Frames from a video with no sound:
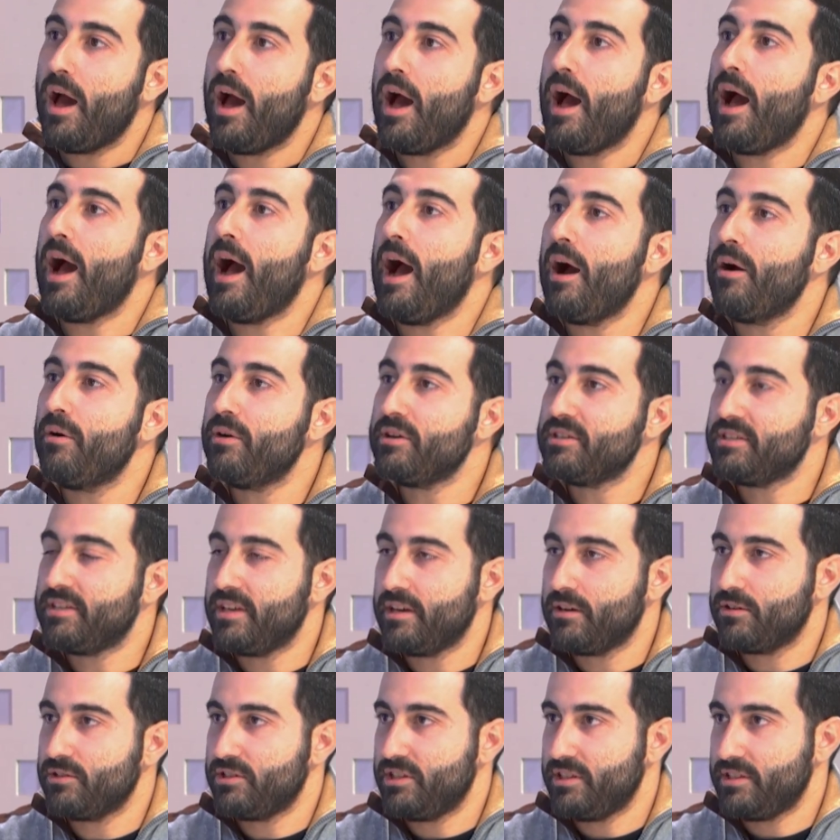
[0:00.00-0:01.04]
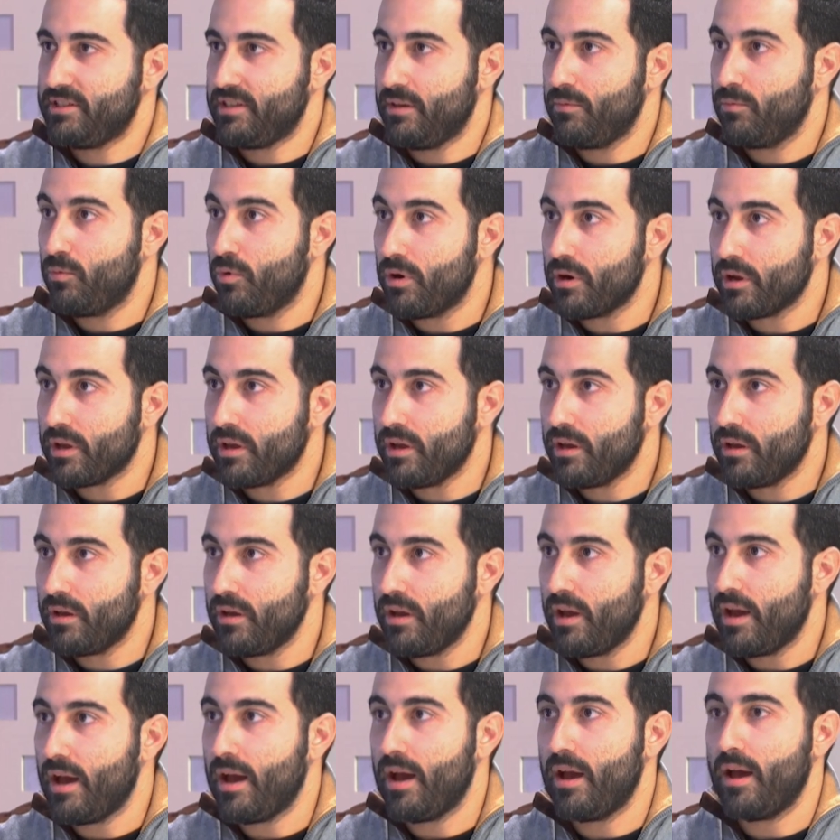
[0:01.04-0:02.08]
how is the ecosystem
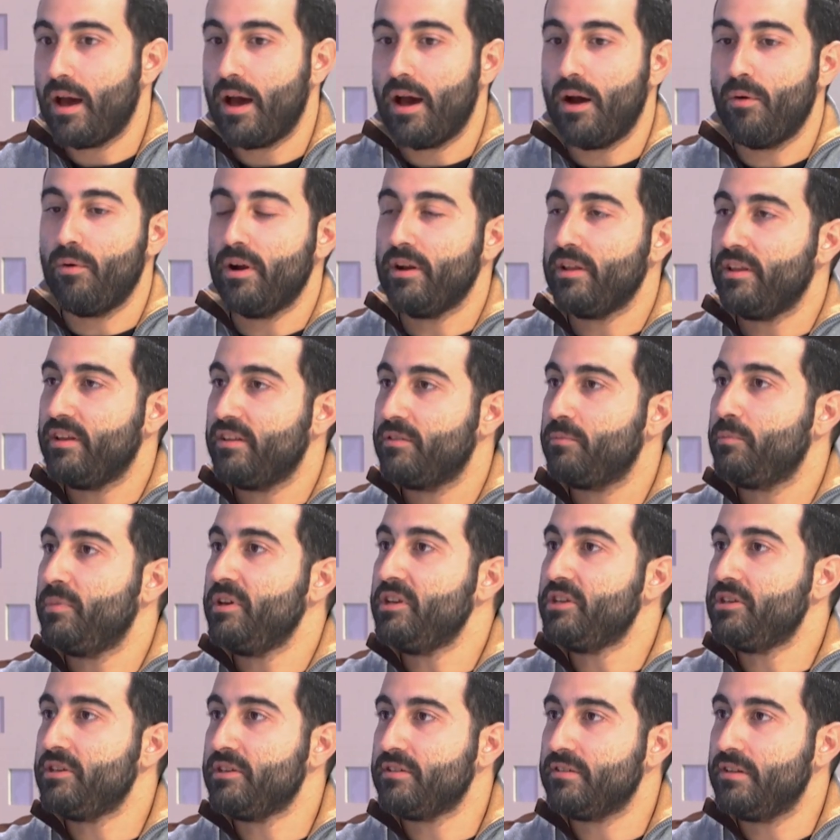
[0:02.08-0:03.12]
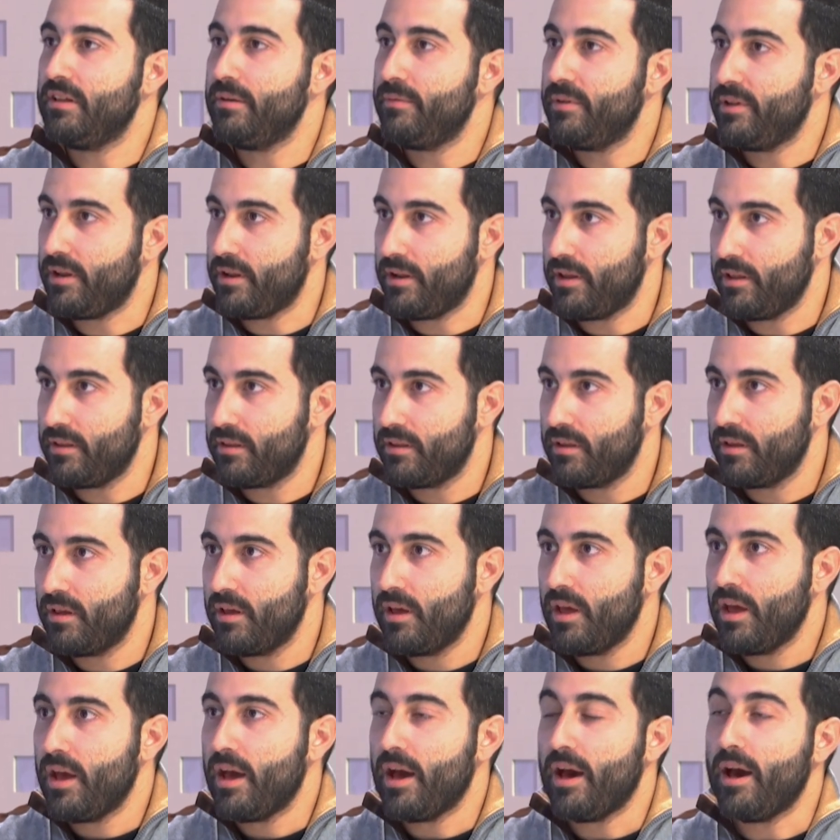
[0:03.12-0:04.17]
working, how are the species living in it,
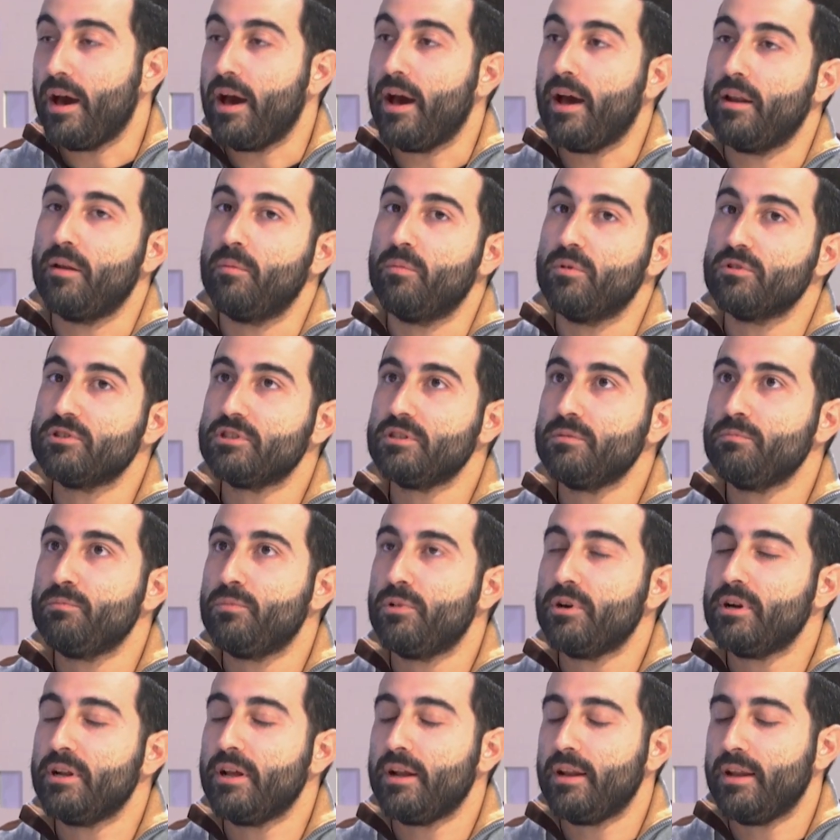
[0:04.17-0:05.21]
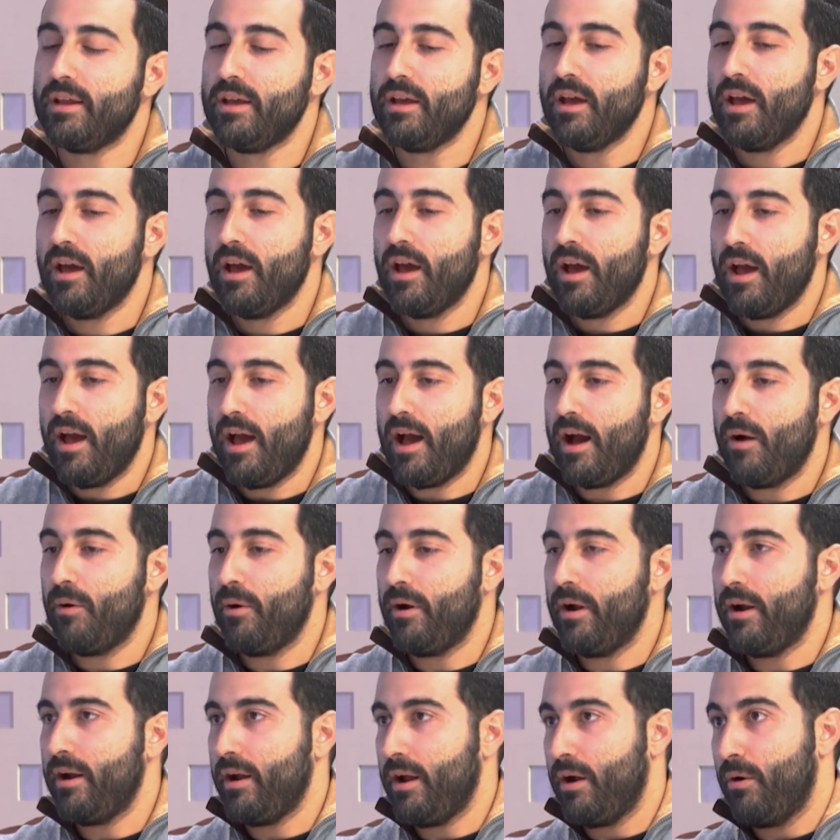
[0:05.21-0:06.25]
and most importantly, how
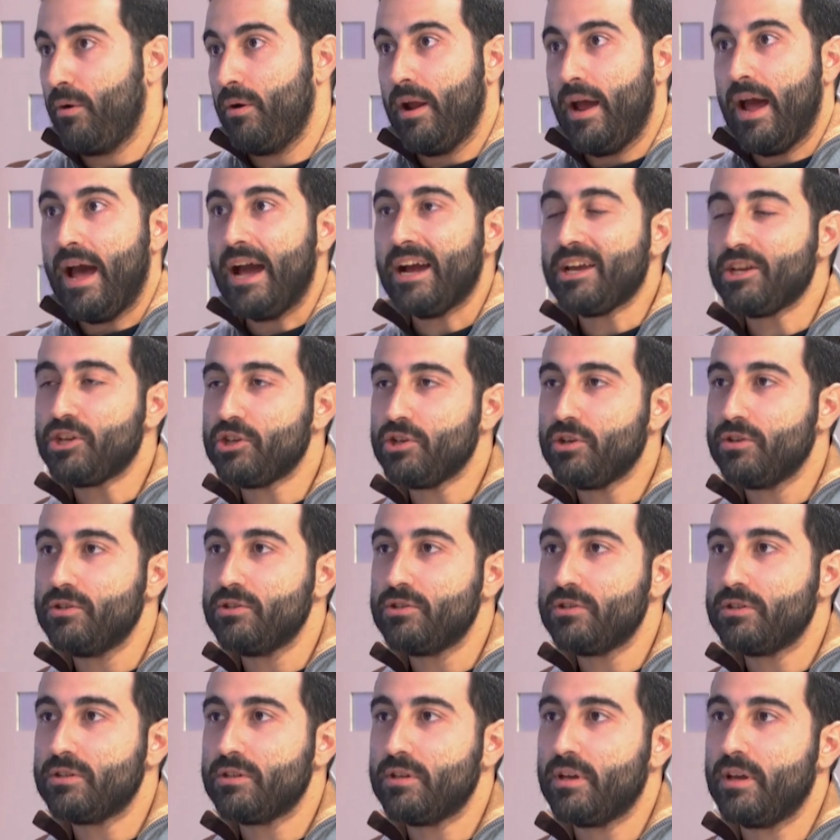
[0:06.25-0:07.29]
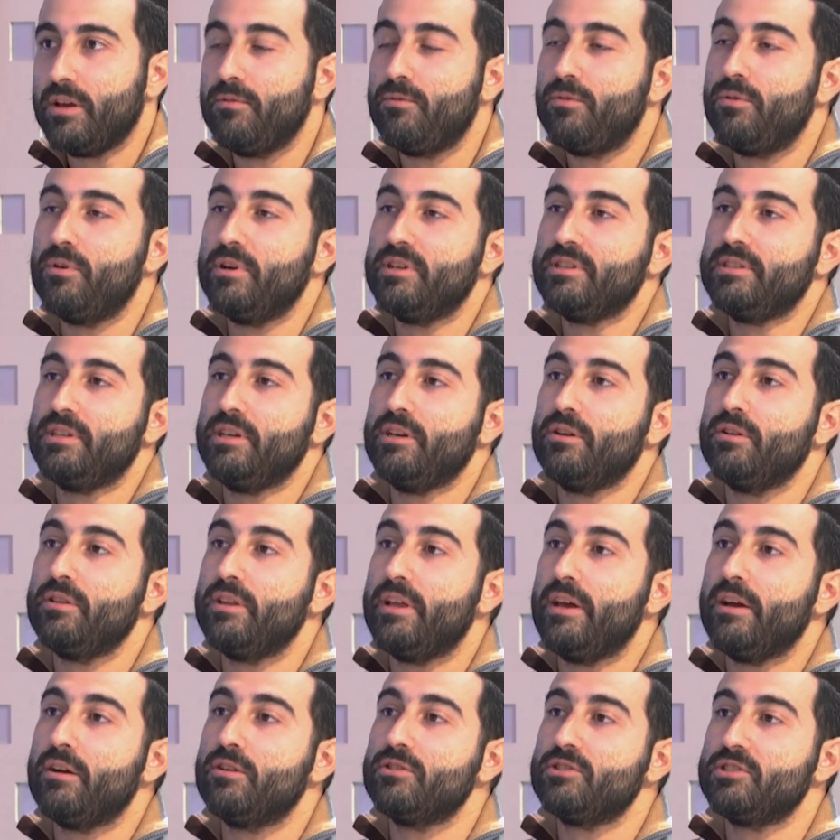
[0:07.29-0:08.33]
are our actions influencing on
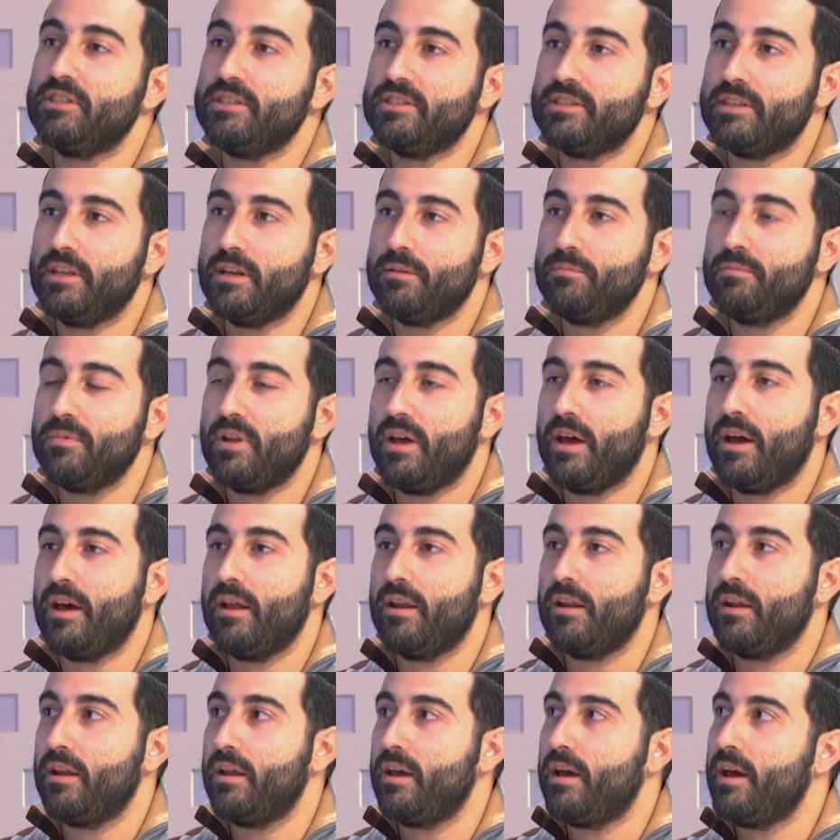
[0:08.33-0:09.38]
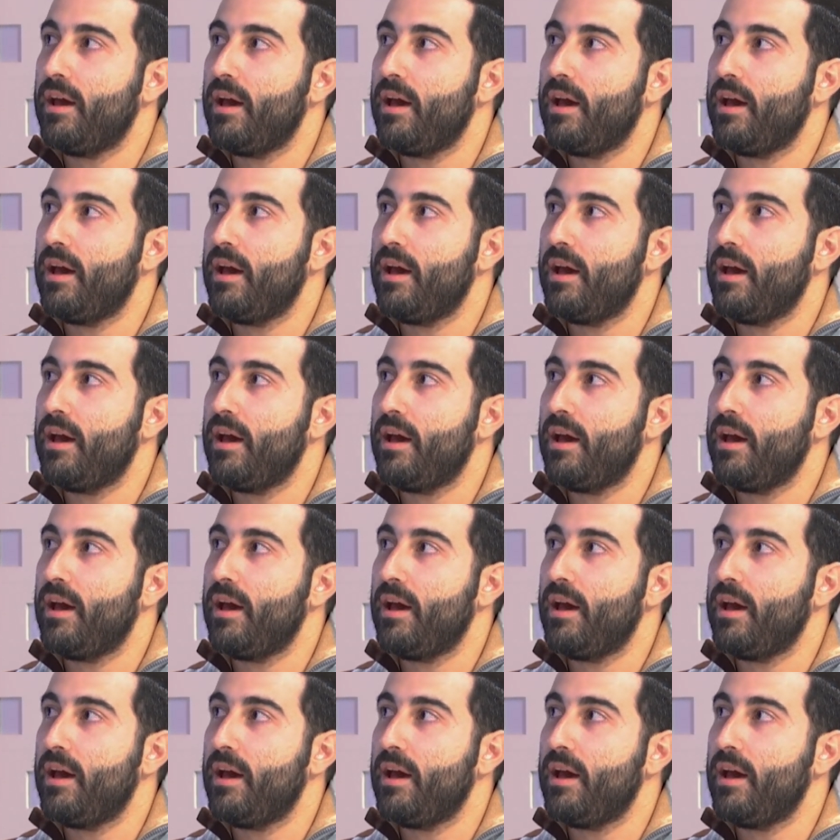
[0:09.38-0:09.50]
the ecosystem, and